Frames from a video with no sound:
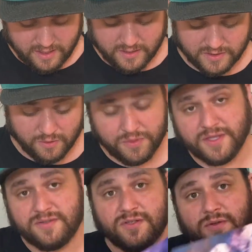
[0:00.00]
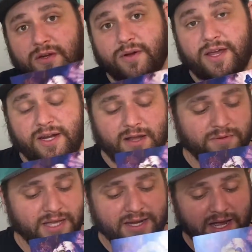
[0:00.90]
So this is really great. I'm
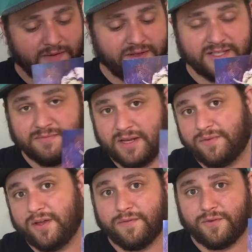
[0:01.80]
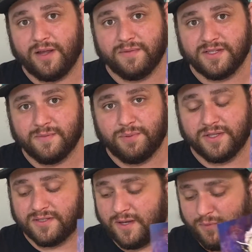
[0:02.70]
glad to have this. I'm definitely gonna frame this and put
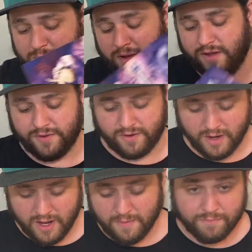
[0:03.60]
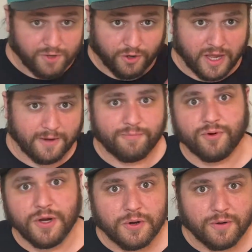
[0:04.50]
this up with my other, you know, kind of
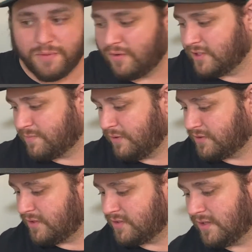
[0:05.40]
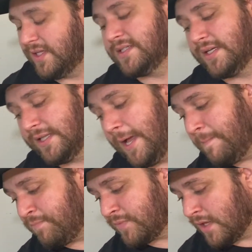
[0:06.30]
pre-order bonus posters and things like that.
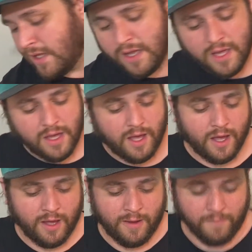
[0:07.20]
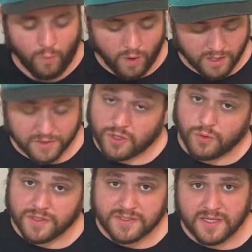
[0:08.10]
One of the
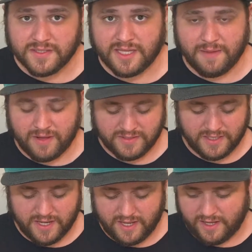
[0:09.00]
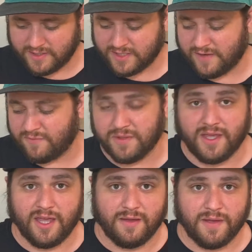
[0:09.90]
coolest things that came out today, aside from the
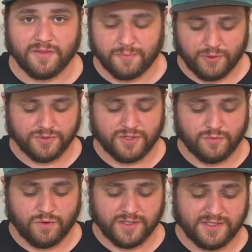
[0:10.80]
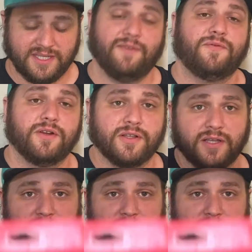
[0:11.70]
game and the poster, was definitely